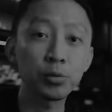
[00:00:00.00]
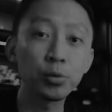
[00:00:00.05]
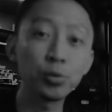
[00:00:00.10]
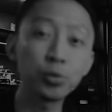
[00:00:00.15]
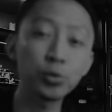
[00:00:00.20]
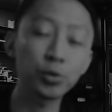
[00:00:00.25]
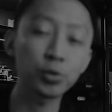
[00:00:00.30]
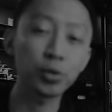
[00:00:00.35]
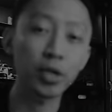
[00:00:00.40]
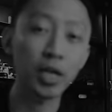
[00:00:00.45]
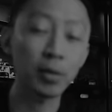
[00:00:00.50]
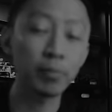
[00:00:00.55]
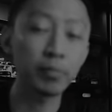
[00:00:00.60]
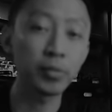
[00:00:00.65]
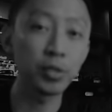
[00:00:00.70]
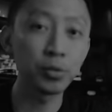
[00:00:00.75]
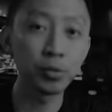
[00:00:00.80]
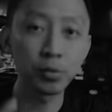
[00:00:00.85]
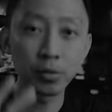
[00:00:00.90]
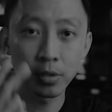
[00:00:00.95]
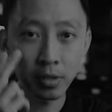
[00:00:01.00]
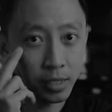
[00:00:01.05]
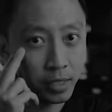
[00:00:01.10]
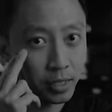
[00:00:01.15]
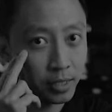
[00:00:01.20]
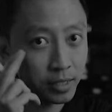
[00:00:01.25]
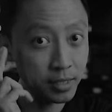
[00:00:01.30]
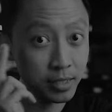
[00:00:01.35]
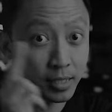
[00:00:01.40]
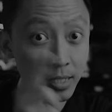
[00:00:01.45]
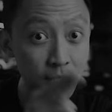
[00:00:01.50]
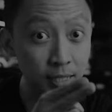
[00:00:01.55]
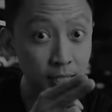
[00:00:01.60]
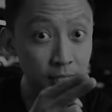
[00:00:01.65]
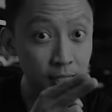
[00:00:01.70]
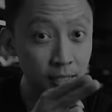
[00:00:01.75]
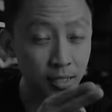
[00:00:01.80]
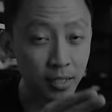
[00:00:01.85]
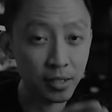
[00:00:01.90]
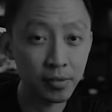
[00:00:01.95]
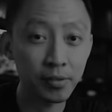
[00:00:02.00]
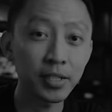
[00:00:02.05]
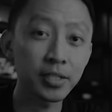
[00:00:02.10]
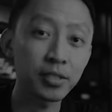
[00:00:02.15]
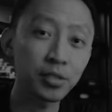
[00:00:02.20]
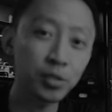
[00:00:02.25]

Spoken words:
Tools to help you see, right?